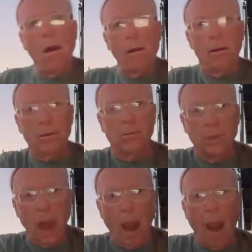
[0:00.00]
or
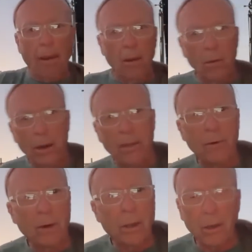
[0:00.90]
Jack or
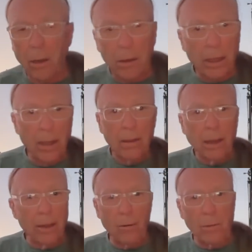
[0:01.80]
whatever. And I go, okay.
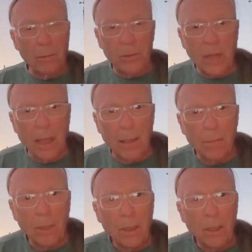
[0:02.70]
I don't remember his name.